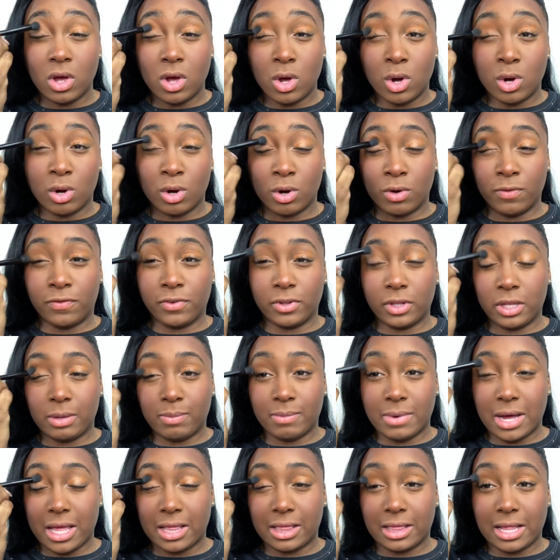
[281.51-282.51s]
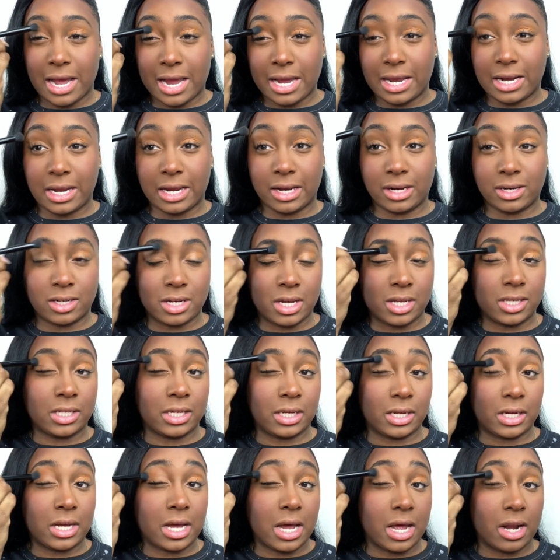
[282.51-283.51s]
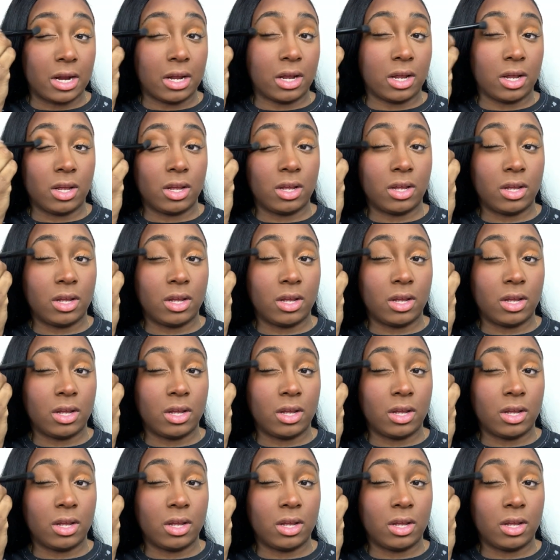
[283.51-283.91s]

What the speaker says: hopefully my lighting doesn't kind of